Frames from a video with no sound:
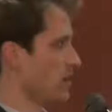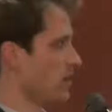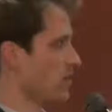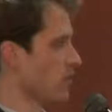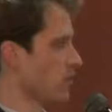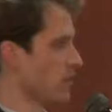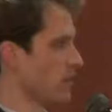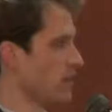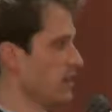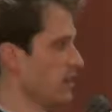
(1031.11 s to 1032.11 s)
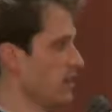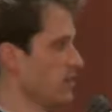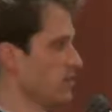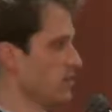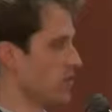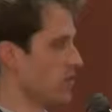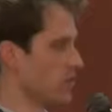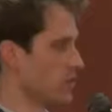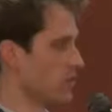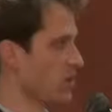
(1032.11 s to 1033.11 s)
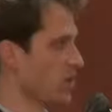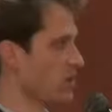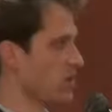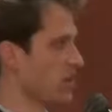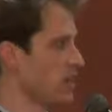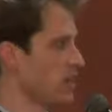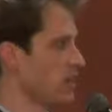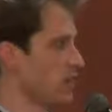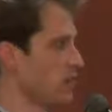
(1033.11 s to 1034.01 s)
If there are regulators of a supply chain